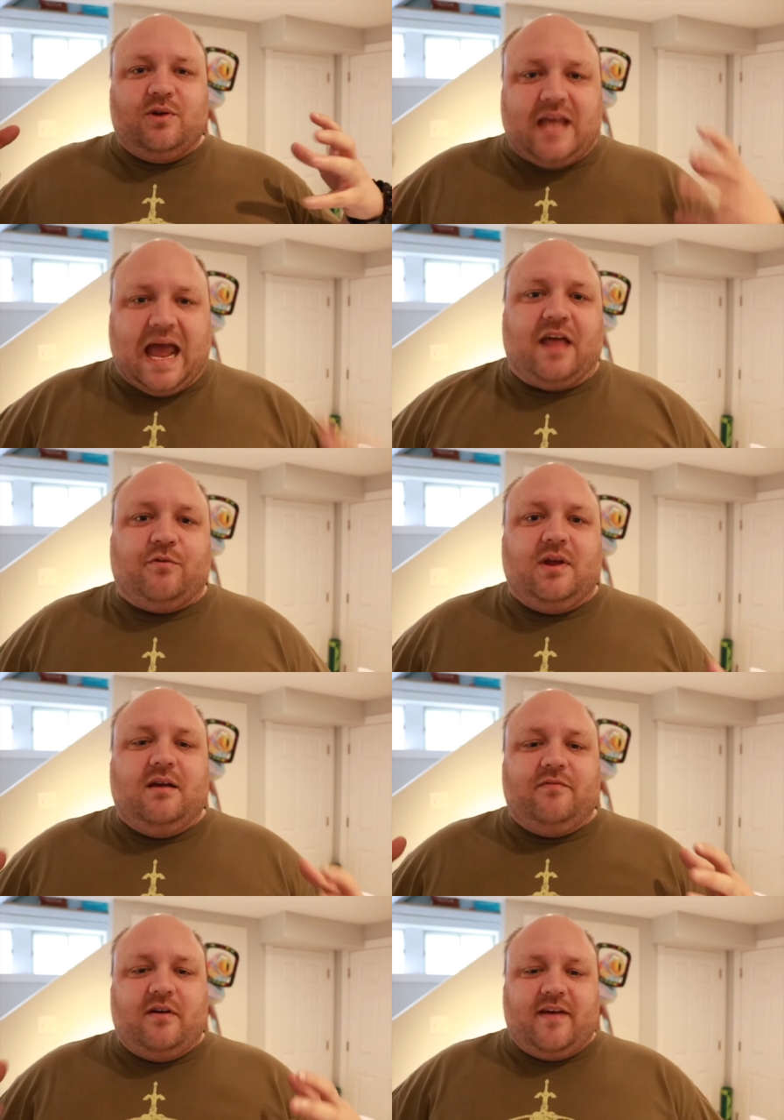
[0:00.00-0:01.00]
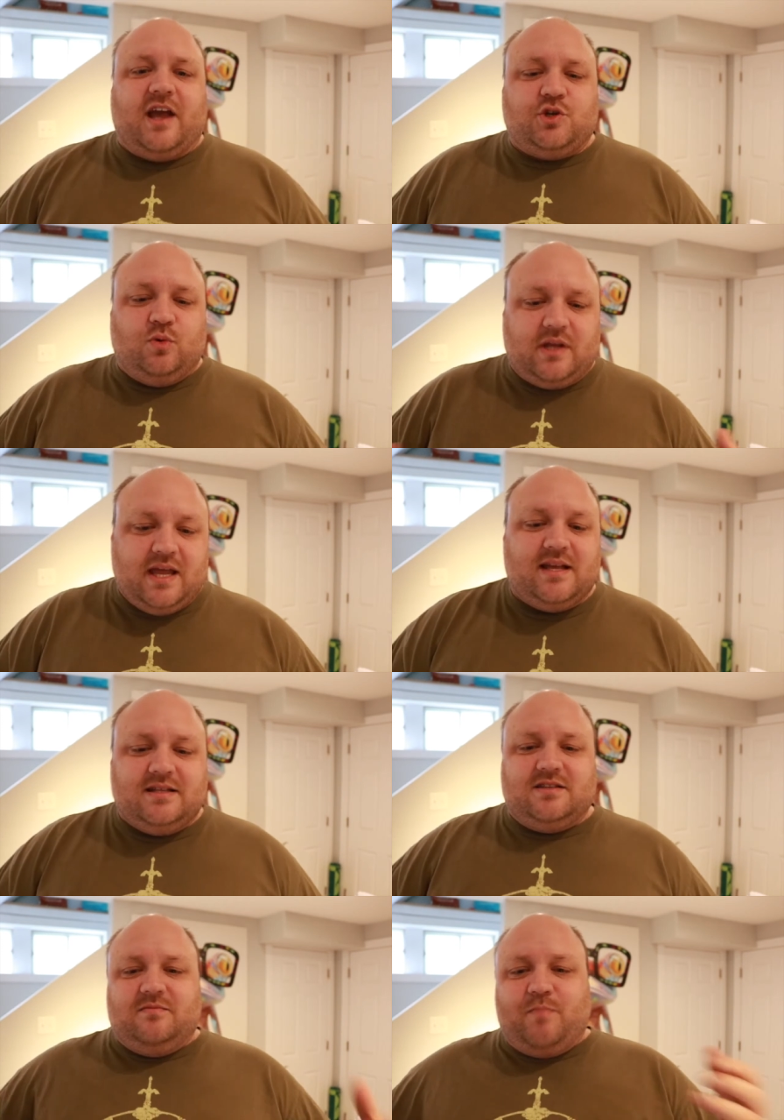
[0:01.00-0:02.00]
gathering of actual
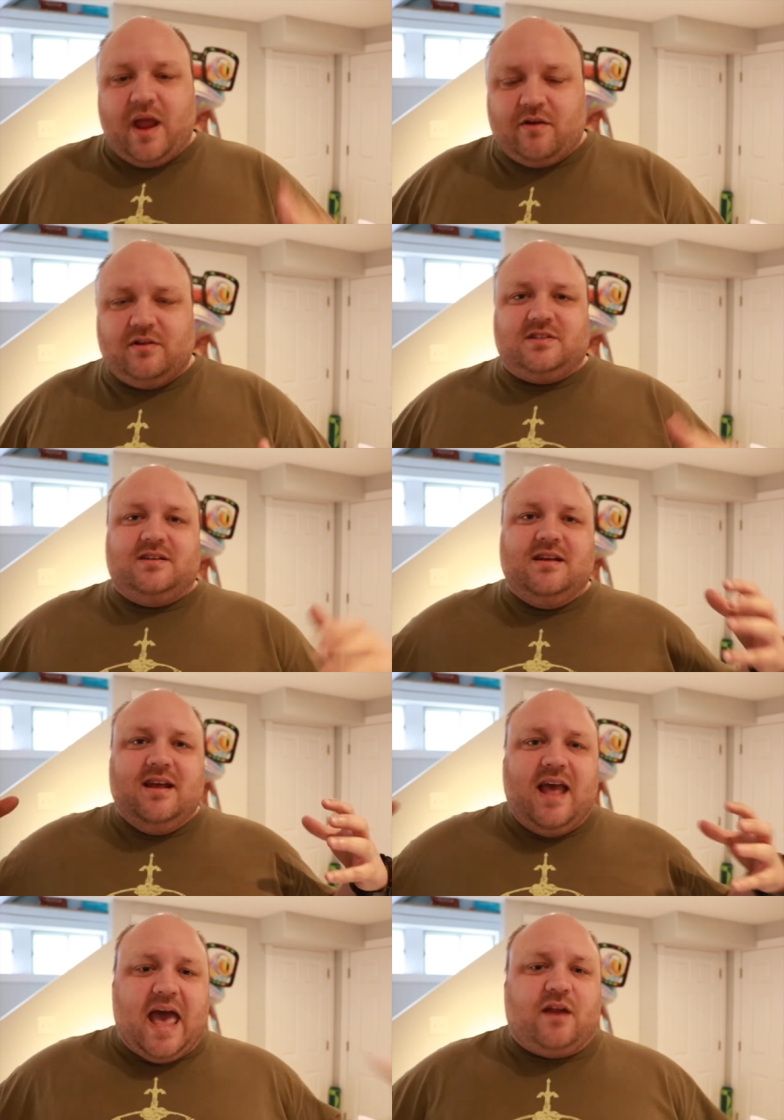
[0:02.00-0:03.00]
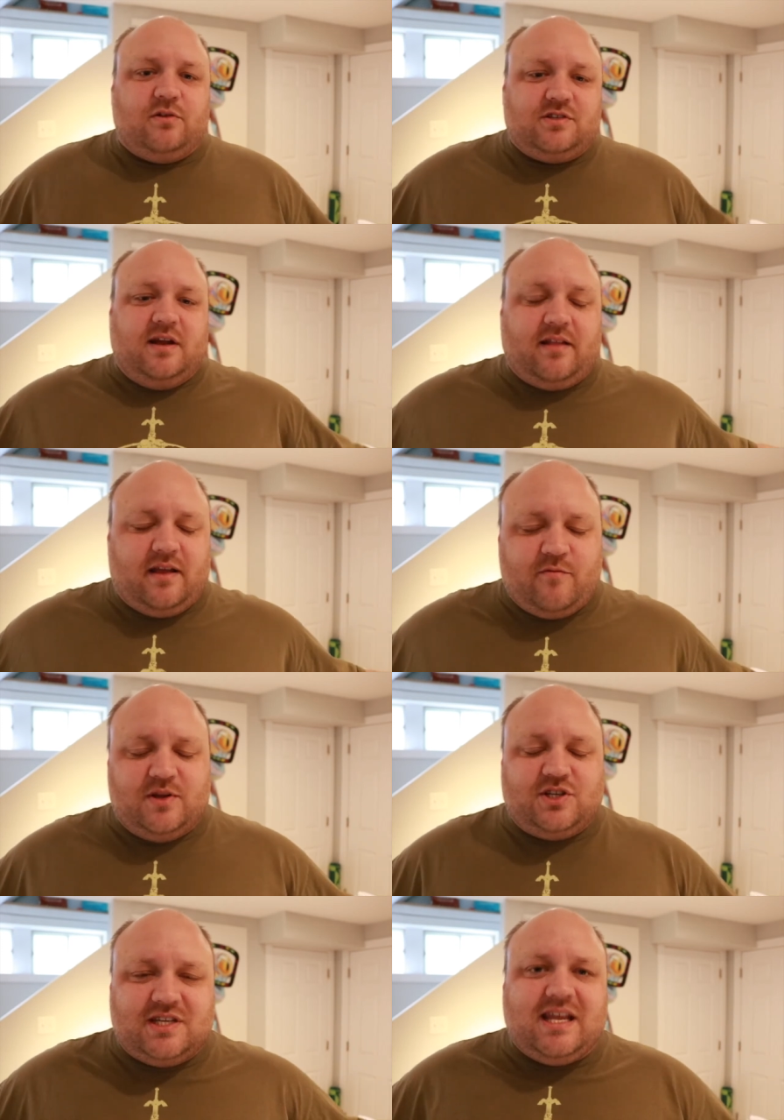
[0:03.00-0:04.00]
kids and parents and adults, and like everybody
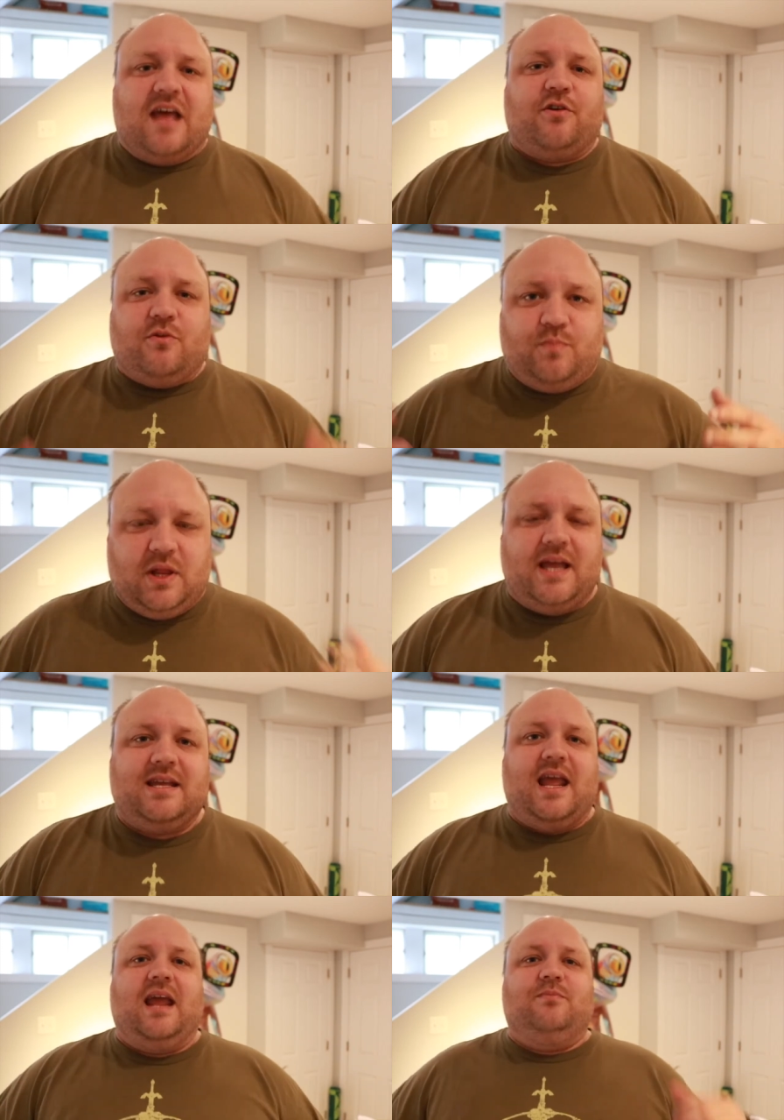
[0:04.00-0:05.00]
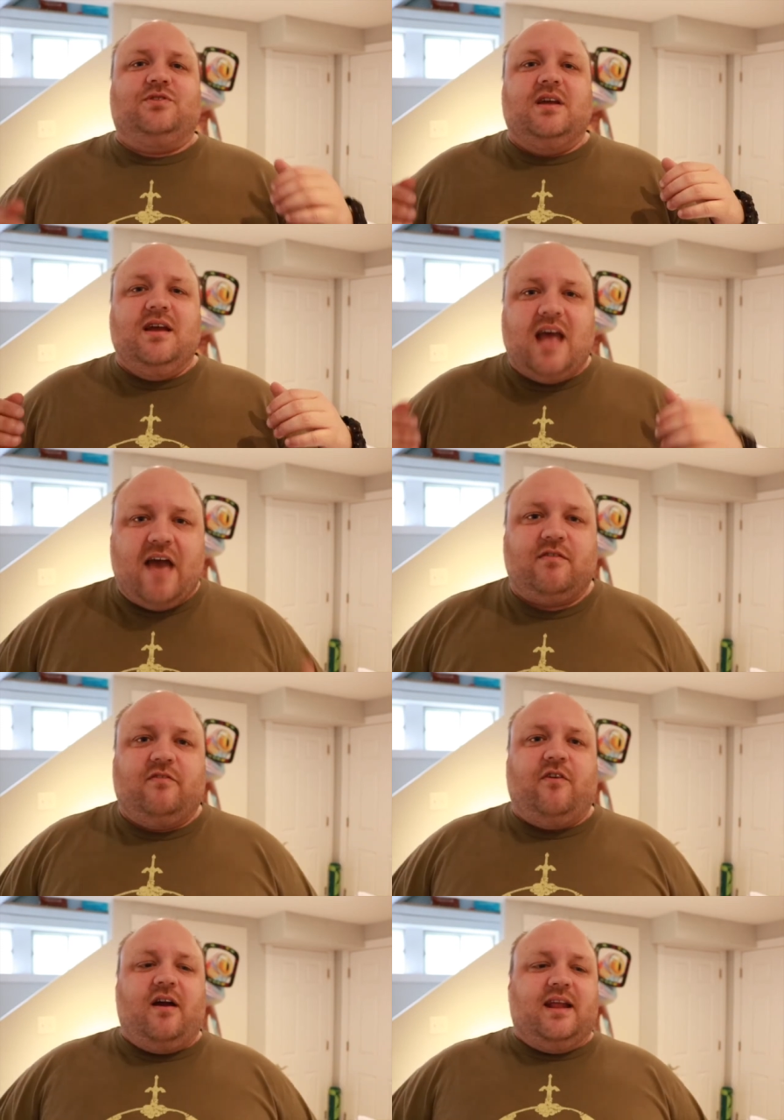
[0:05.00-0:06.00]
just together playing games, having
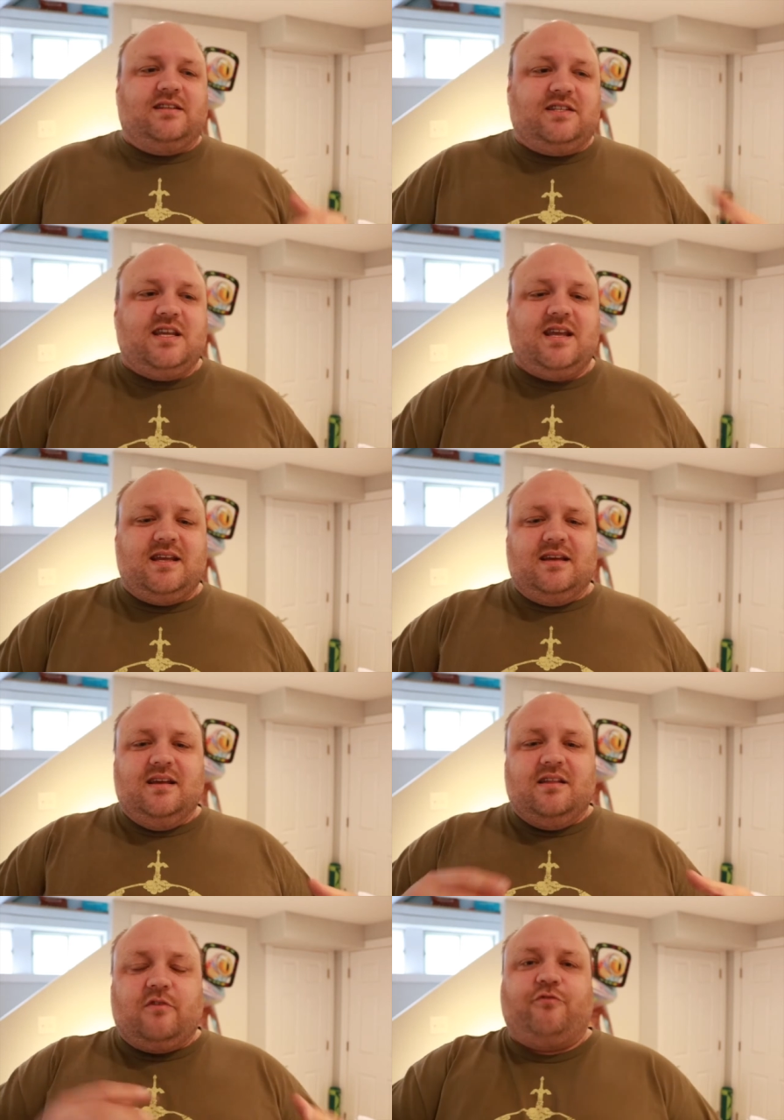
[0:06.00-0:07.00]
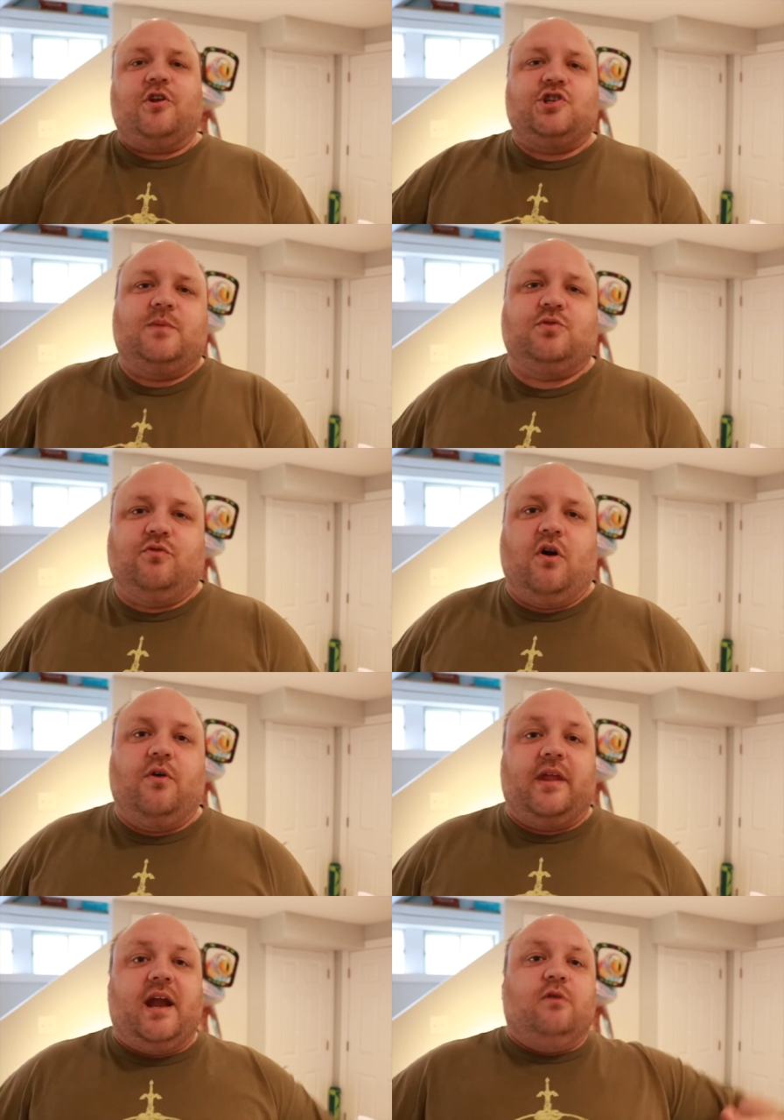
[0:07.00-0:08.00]
fun, and seeing the friendships grow
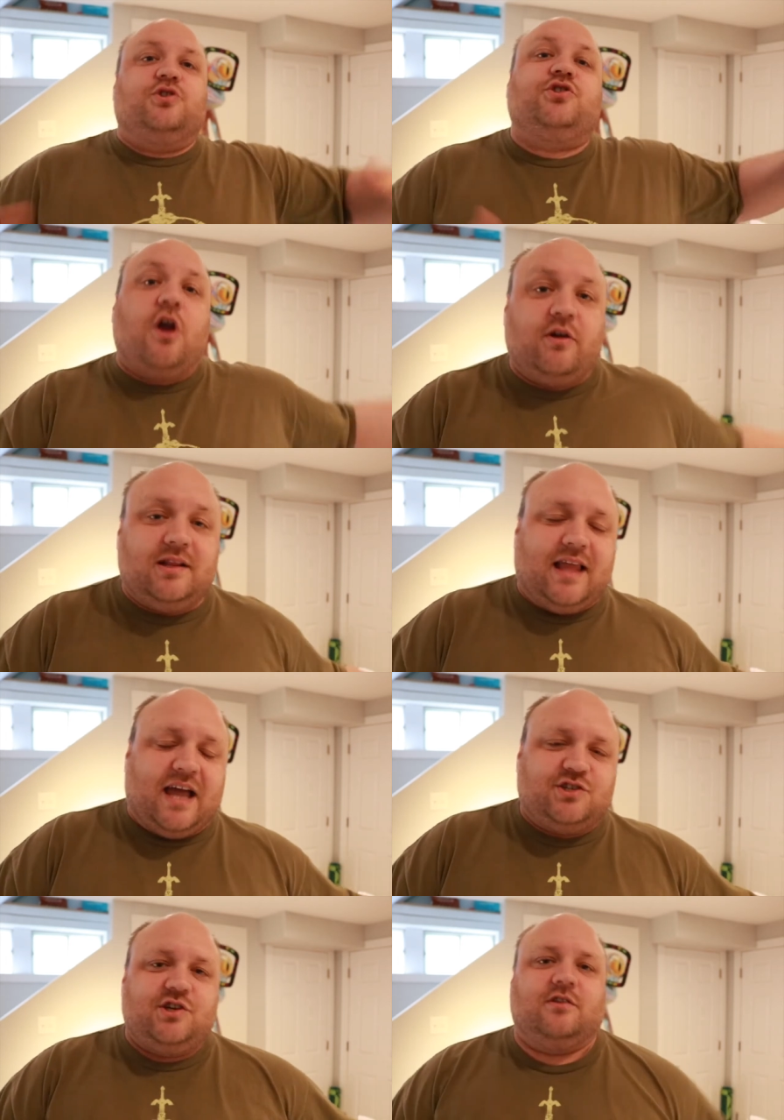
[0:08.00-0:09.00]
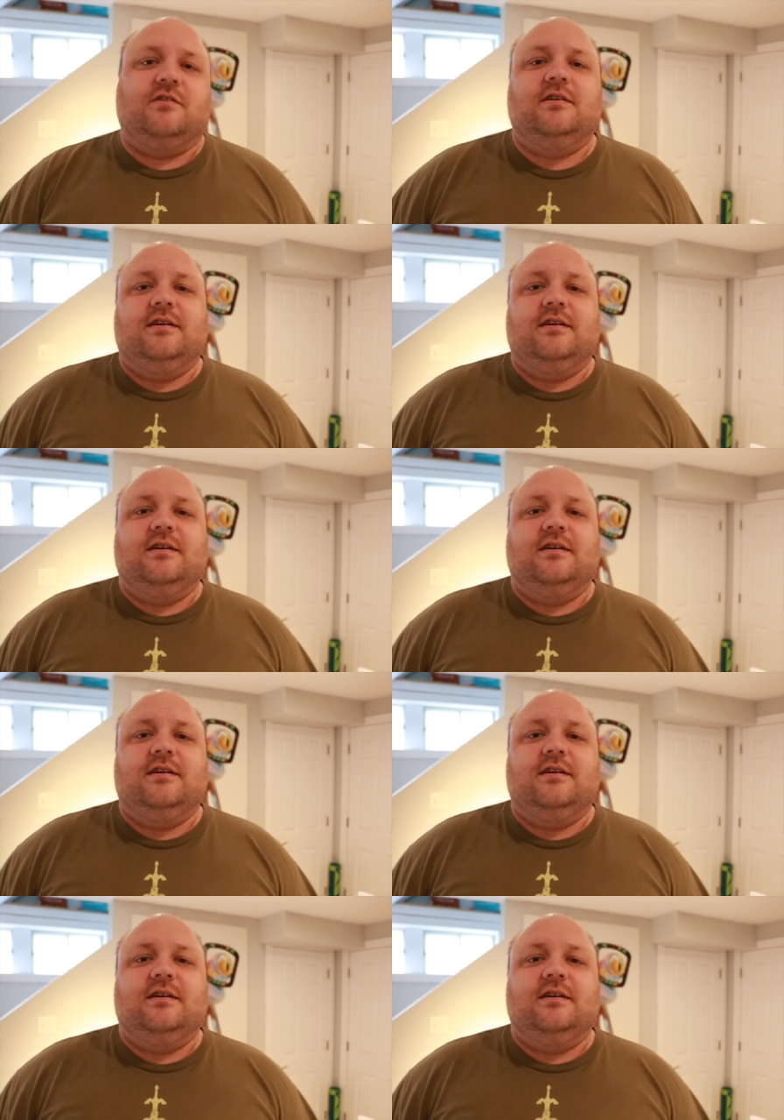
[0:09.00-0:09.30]
that I know started last year.